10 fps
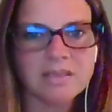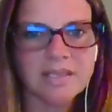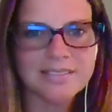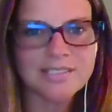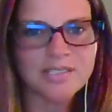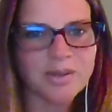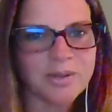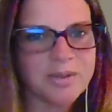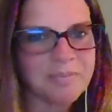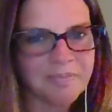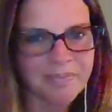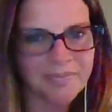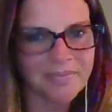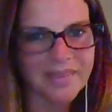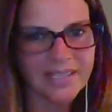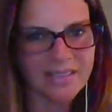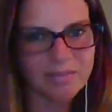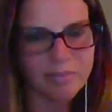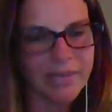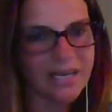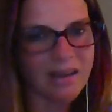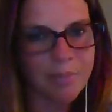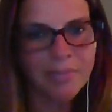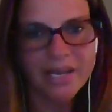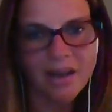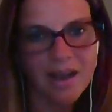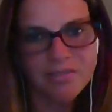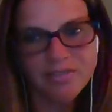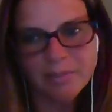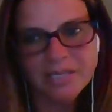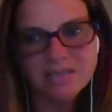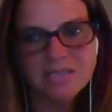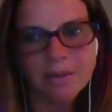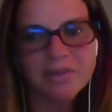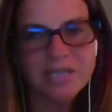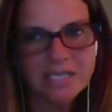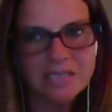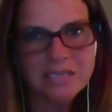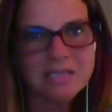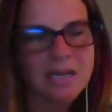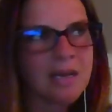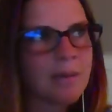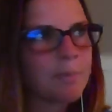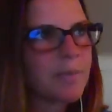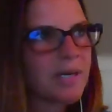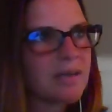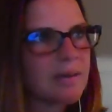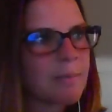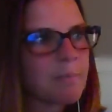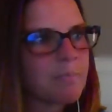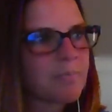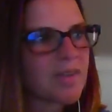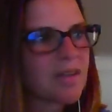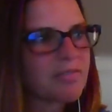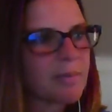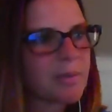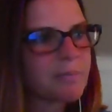and so it may not pay off. I mean, some of it is, but from a